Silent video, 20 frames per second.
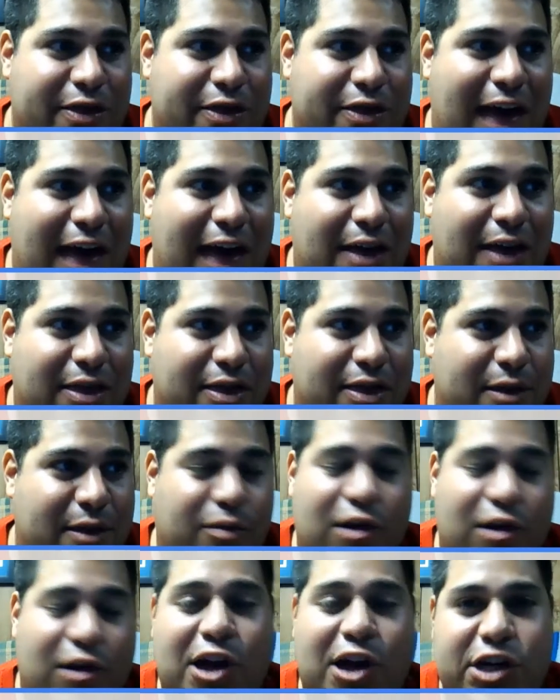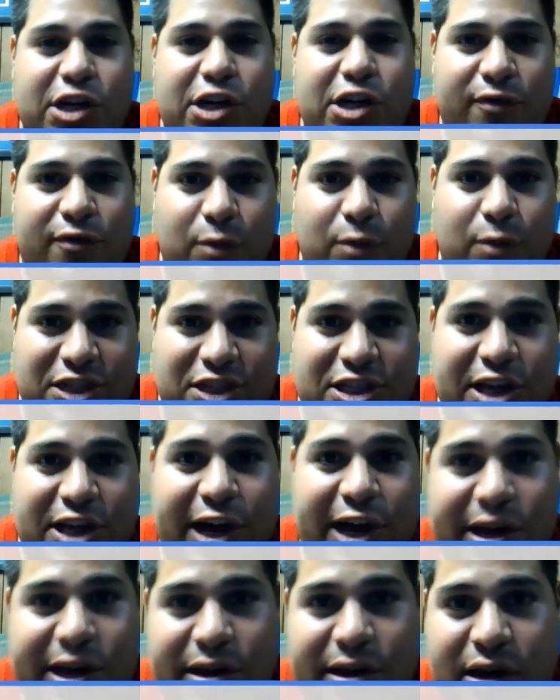that the production was
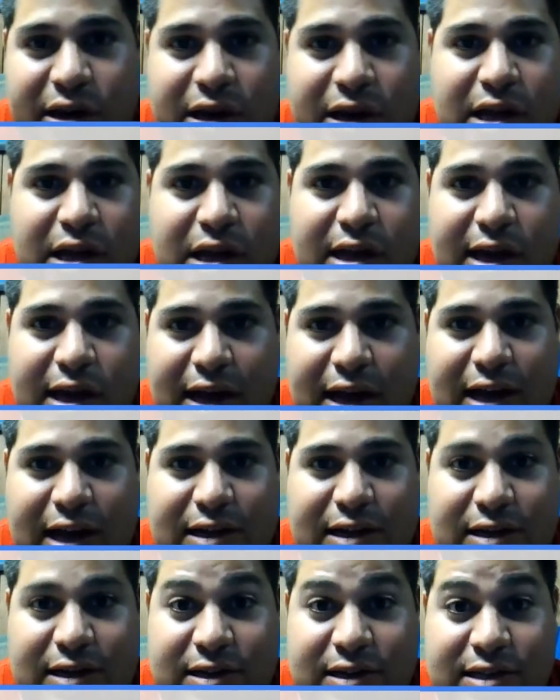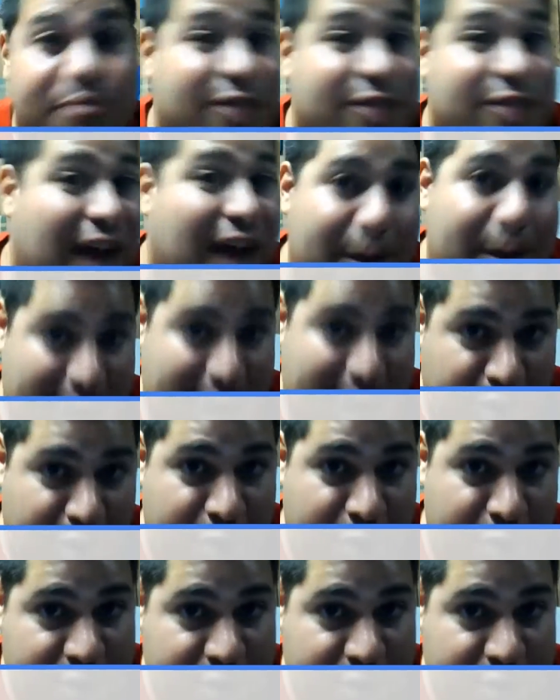done some time ago.